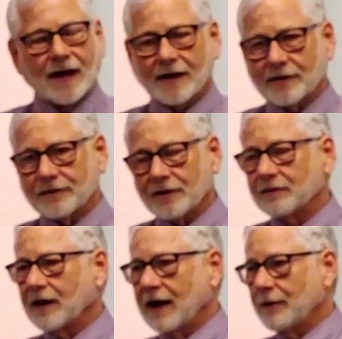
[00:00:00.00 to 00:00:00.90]
I don't
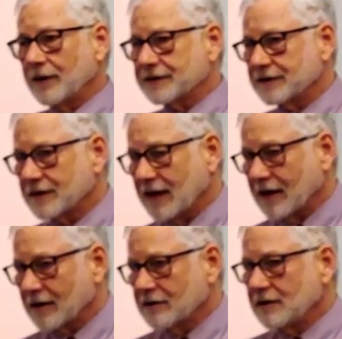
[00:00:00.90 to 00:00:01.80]
know. I wasn't
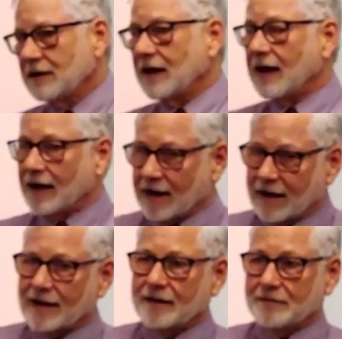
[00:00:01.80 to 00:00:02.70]
there
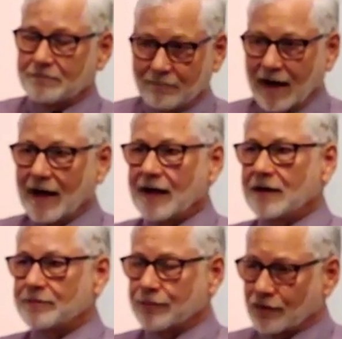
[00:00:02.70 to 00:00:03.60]
on
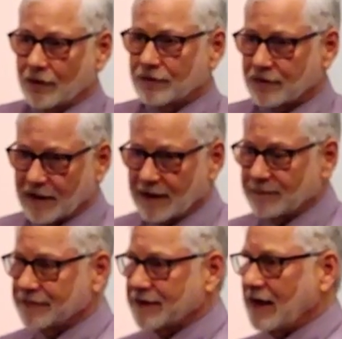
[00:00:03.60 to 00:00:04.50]
my
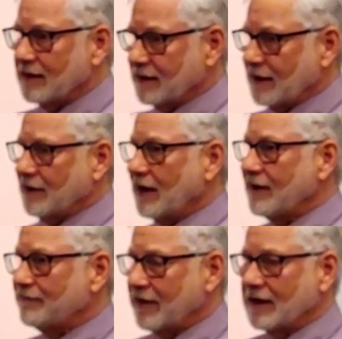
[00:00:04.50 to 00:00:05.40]
programs, and there
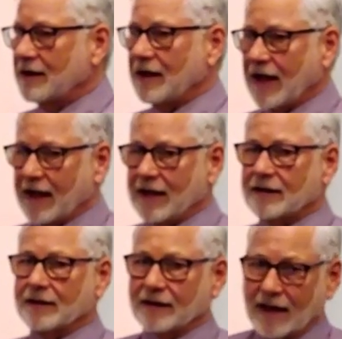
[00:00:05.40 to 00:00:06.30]
have been a
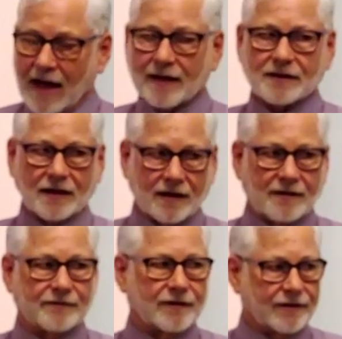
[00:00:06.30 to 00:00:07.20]
lot
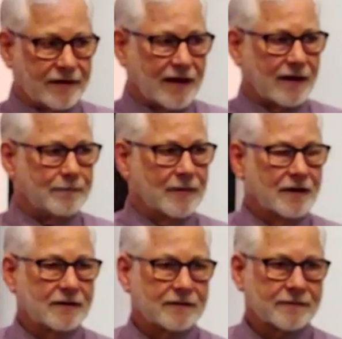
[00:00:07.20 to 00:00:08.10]
of them.
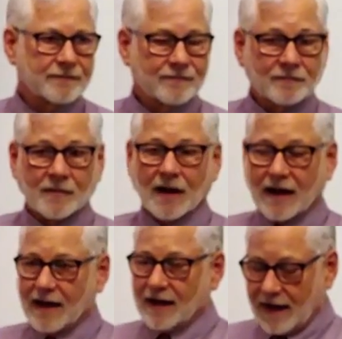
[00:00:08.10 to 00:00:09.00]

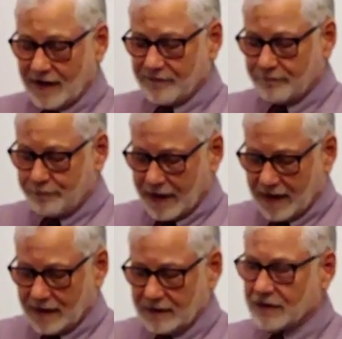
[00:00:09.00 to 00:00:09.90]
I have
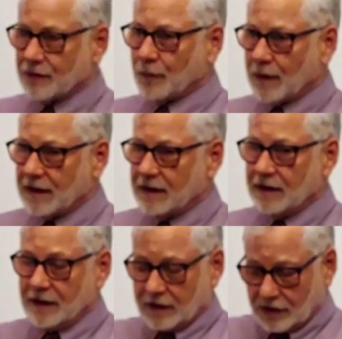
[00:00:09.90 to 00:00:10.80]
been the one
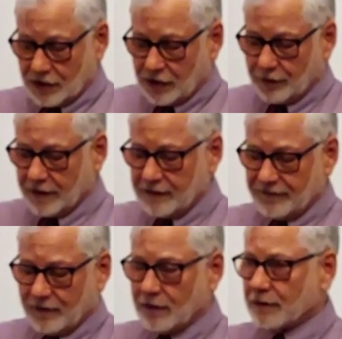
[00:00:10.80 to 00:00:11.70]
going
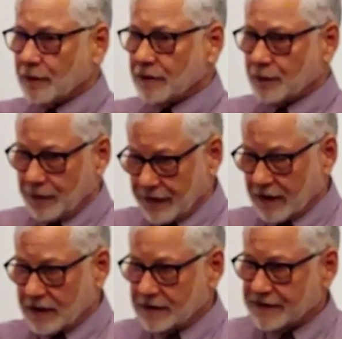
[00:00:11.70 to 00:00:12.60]
forward with a
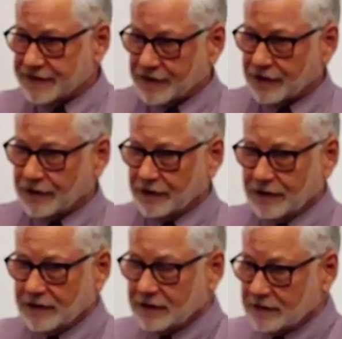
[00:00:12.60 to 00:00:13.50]
concern,